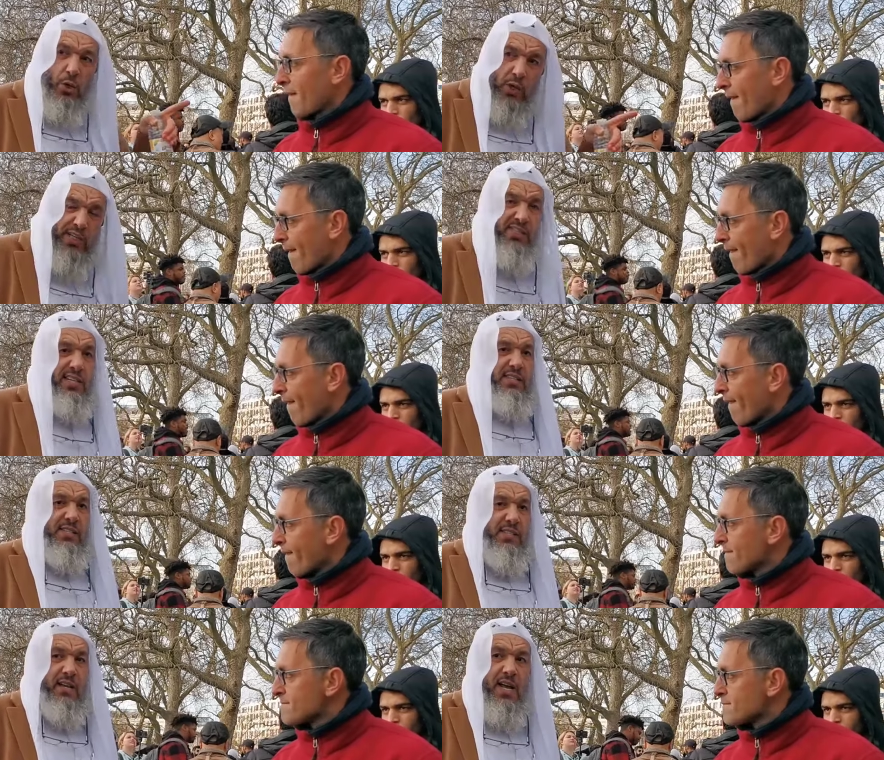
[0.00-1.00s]
Speaker 1: that you
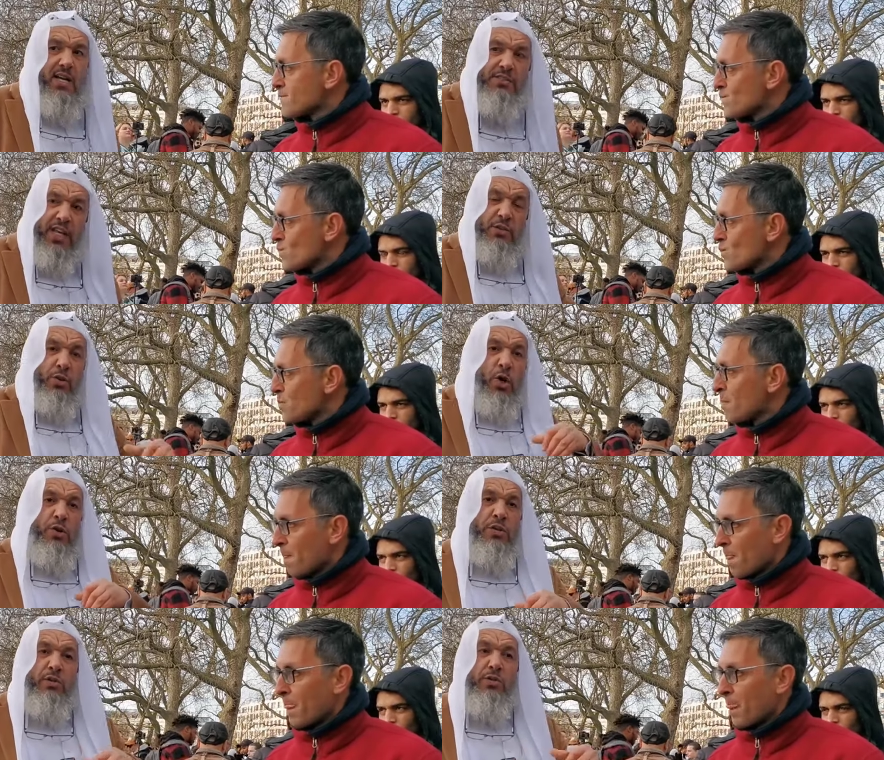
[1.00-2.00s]
exist, then
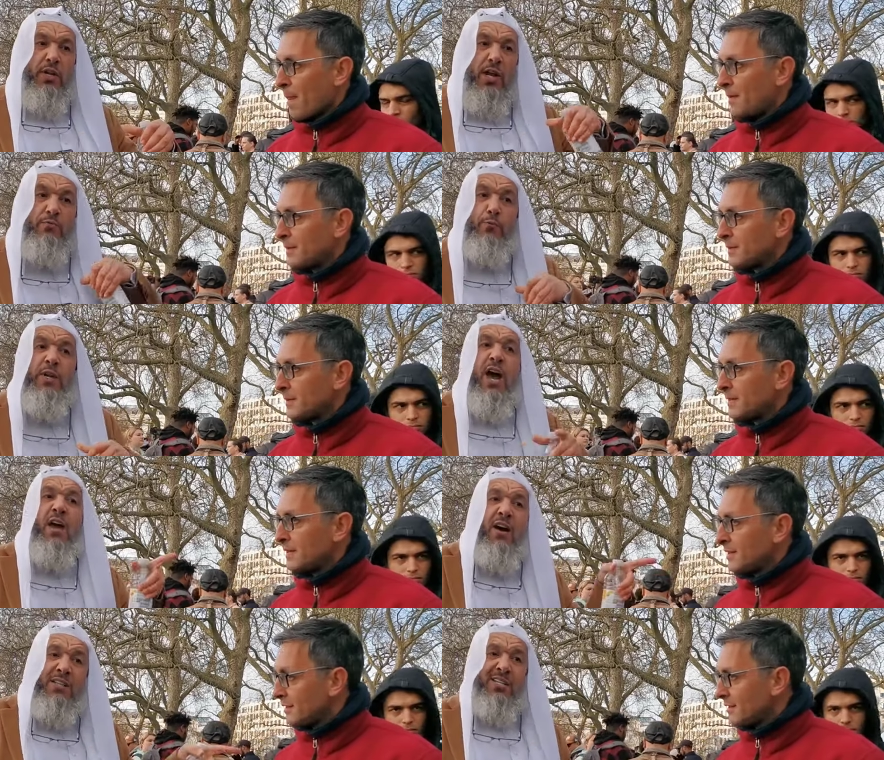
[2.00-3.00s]
don't, if
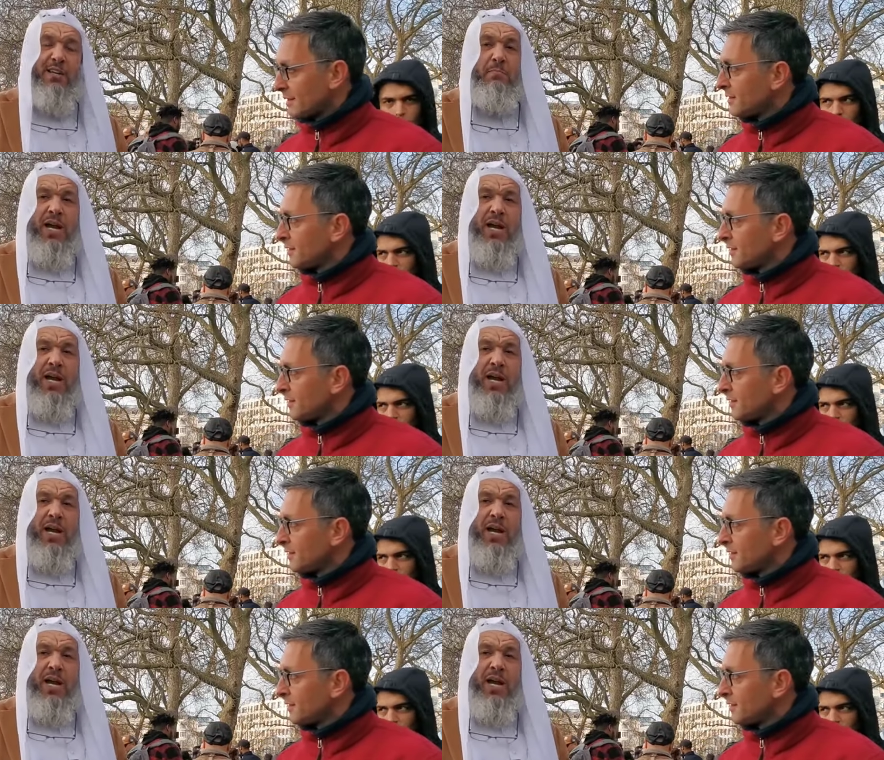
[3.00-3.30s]
when I